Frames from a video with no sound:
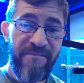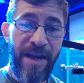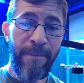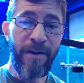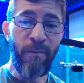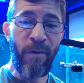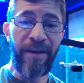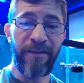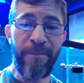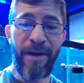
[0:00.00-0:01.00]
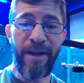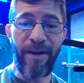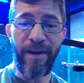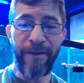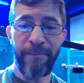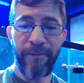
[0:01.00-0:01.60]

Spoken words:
I'm done wasting money on it.